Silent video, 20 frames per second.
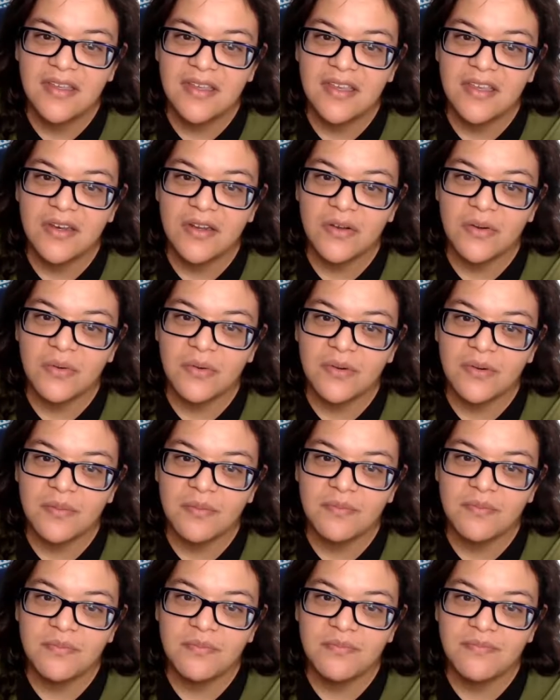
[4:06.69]
a
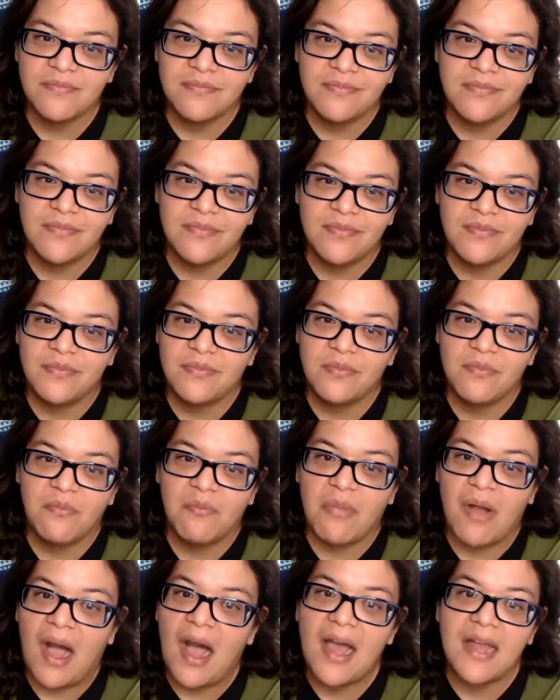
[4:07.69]

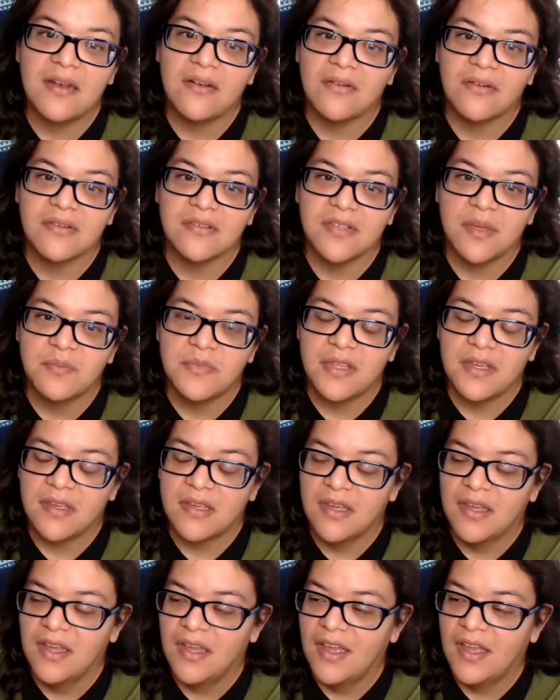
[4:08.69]
bot or something.